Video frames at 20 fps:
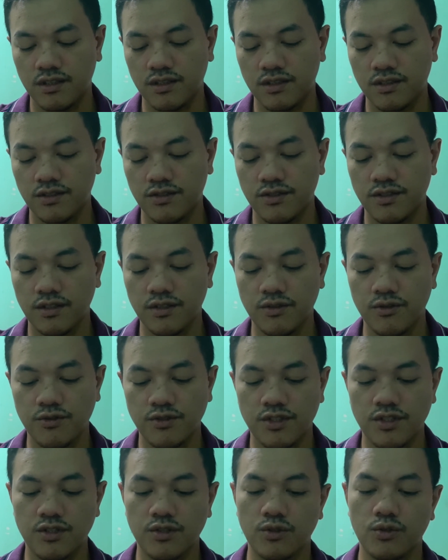still
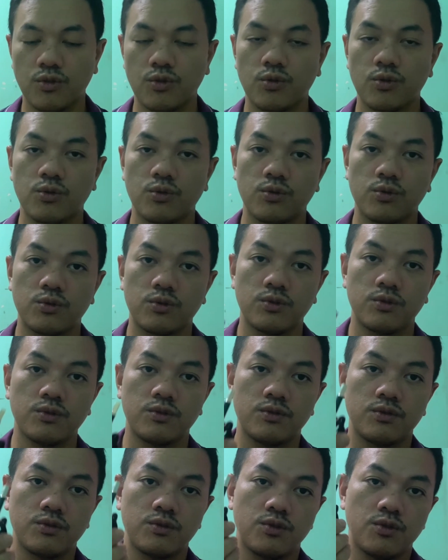uses the old
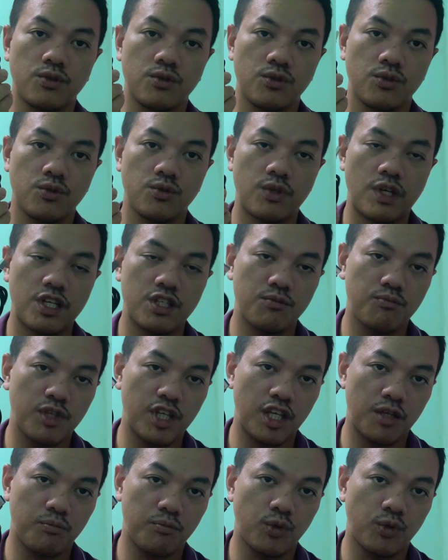
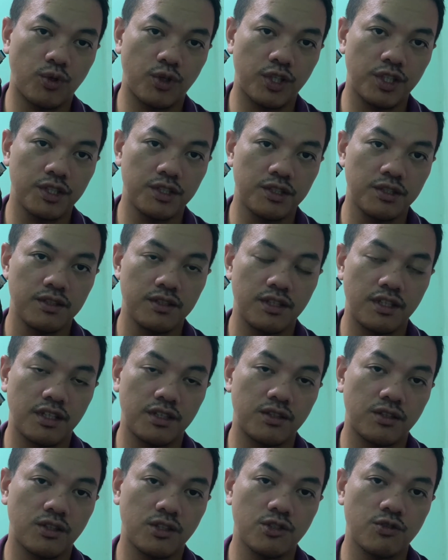USB-A port
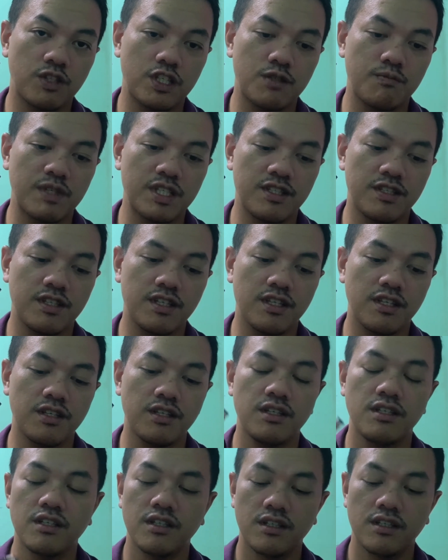and not USB-C,
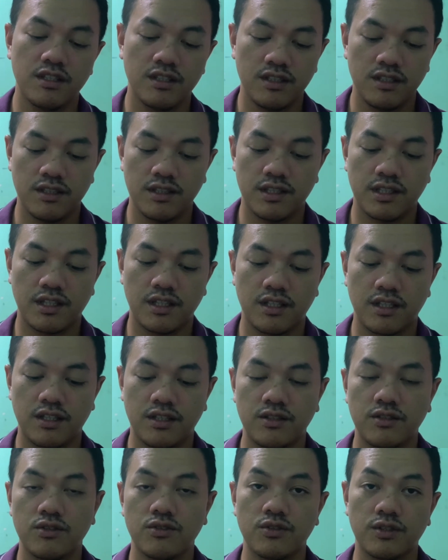
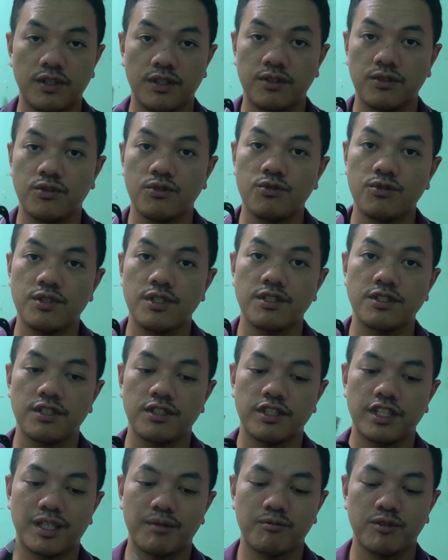then you can use this
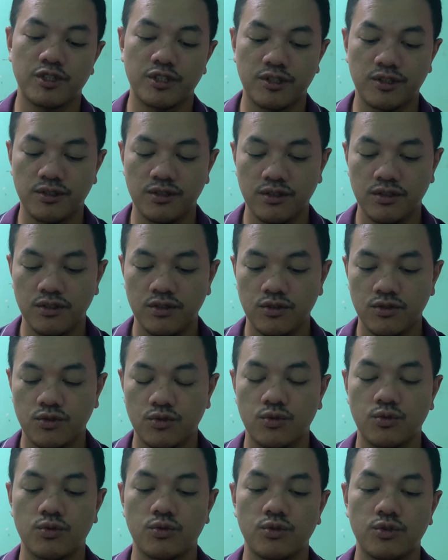adapter
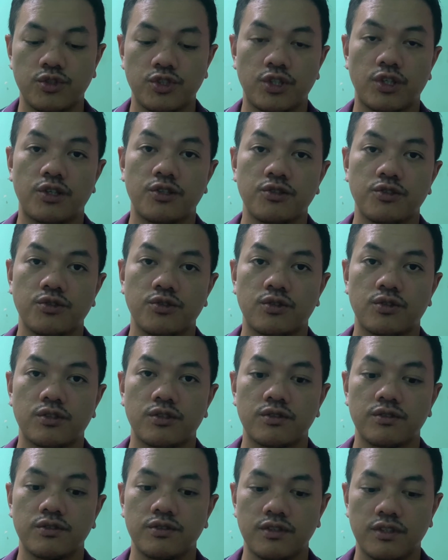to charge your
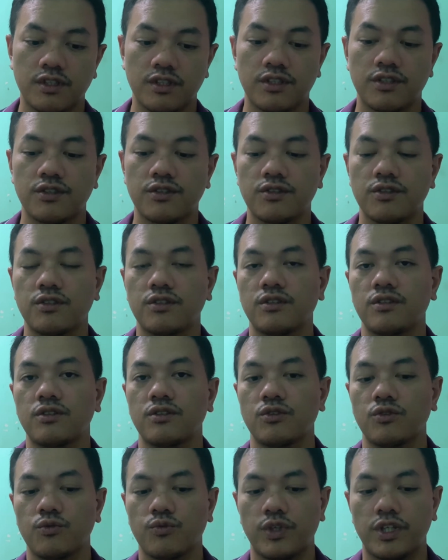
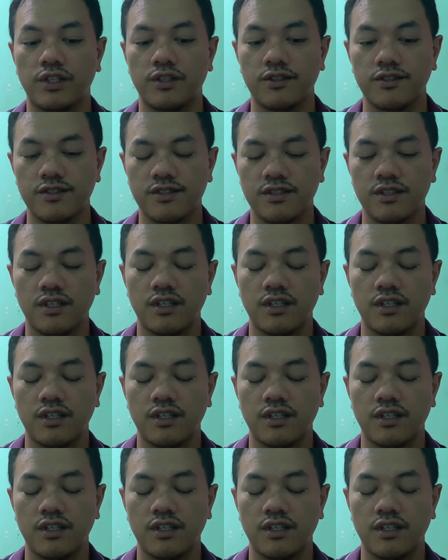wireless